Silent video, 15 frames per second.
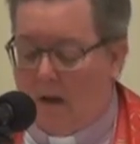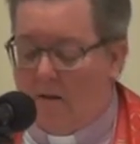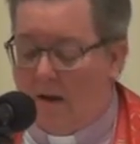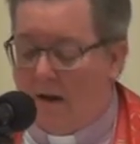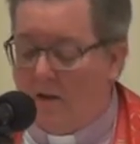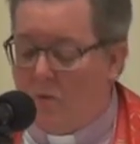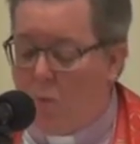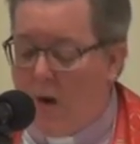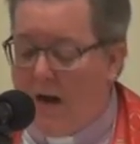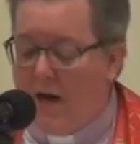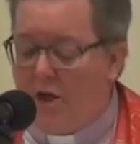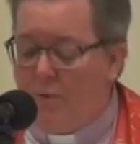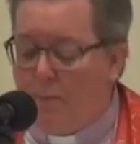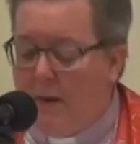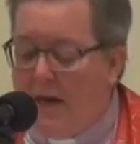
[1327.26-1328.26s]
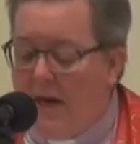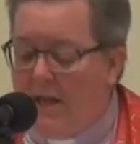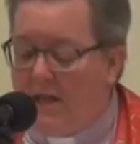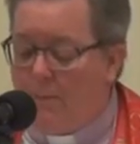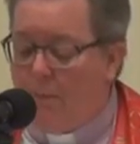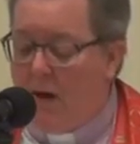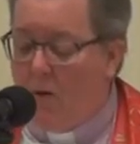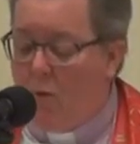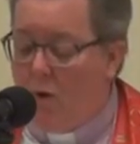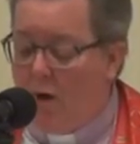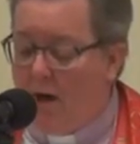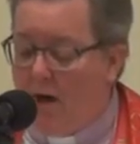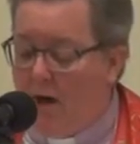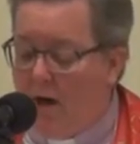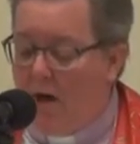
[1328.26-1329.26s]
Let us wage peace by
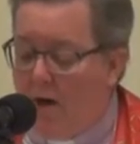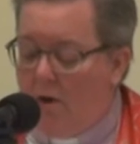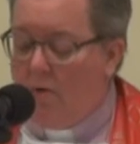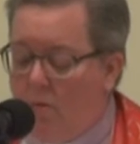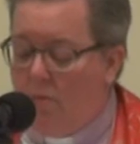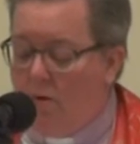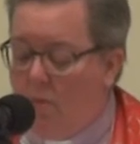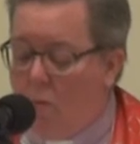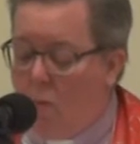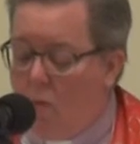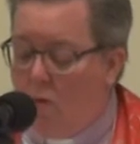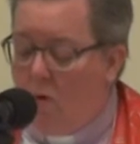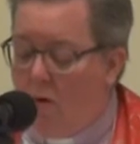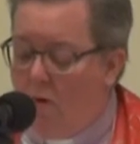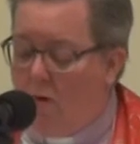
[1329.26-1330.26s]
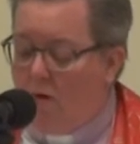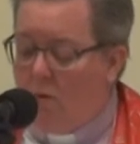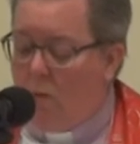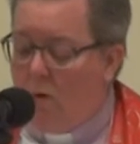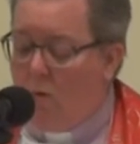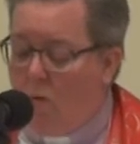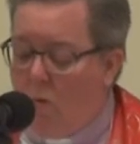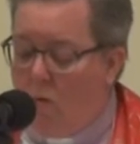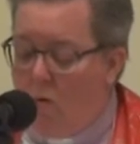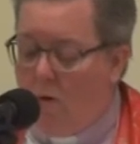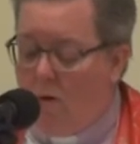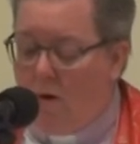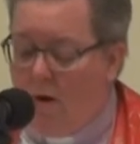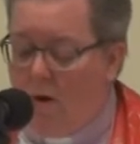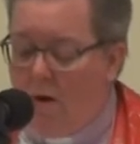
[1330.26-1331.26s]
working toward a world where
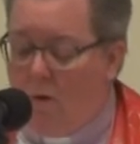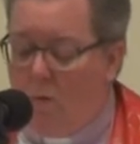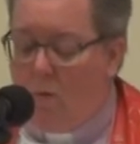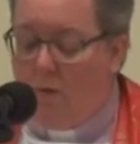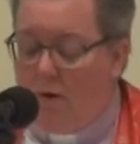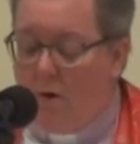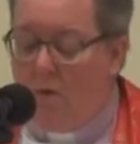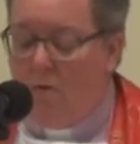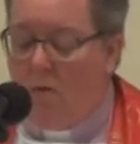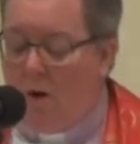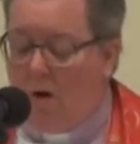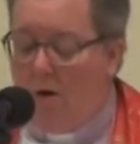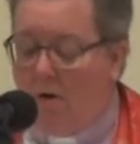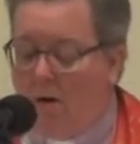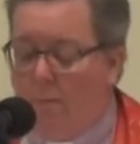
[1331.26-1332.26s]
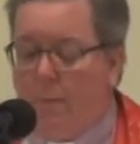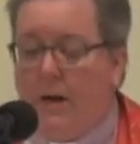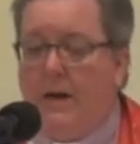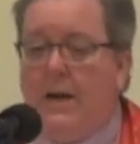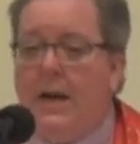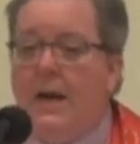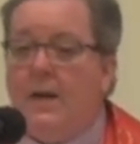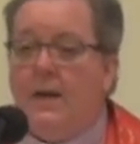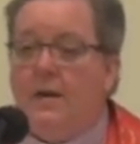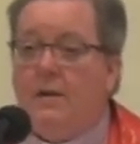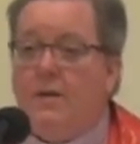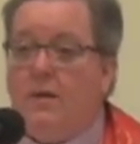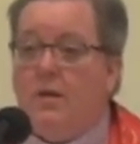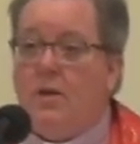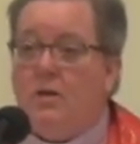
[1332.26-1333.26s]
war will no longer be
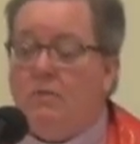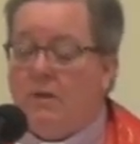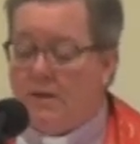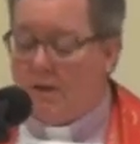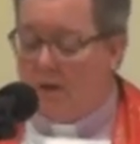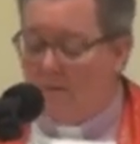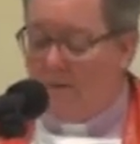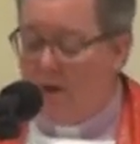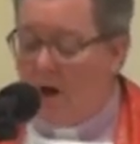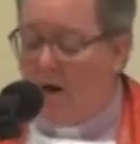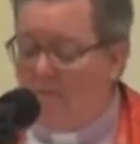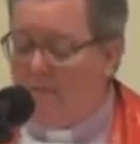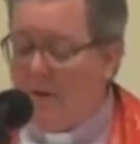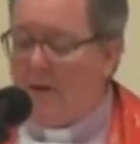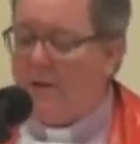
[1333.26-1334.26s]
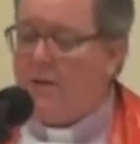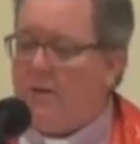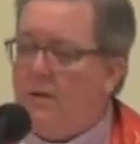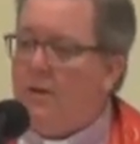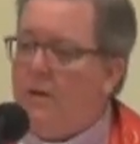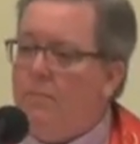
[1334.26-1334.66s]
needed to resolve conflicts